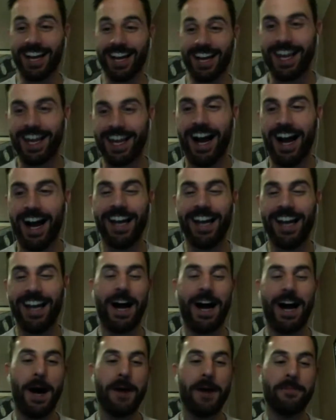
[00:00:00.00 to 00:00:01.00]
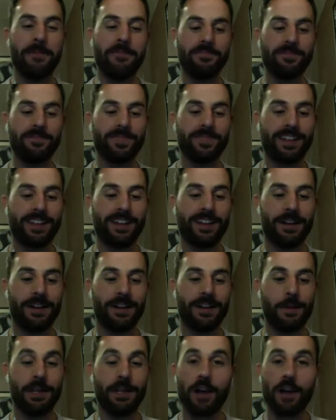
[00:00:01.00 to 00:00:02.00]
I like that.
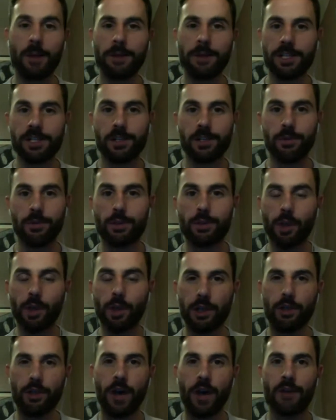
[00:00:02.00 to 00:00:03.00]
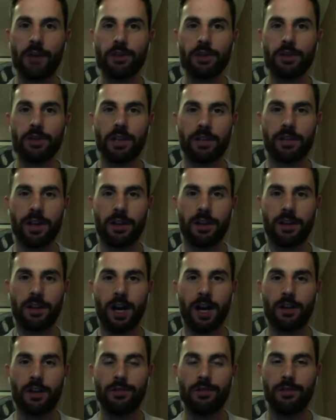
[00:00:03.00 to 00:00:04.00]
But the competition was really cool. How did you think
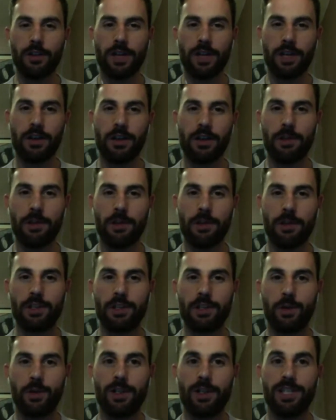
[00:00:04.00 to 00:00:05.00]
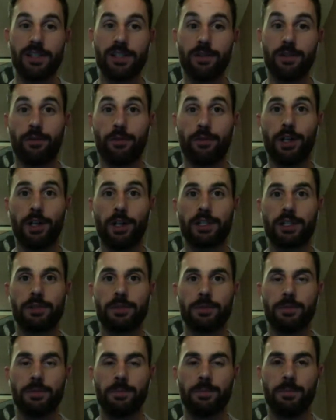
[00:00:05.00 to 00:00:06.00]
of that? How did you feel that competition was as the
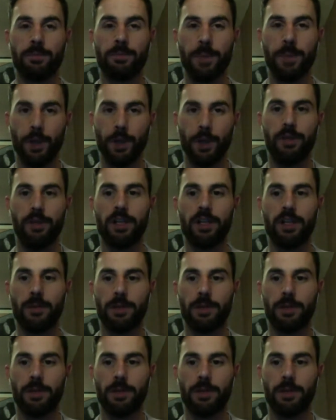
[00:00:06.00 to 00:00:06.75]
first POV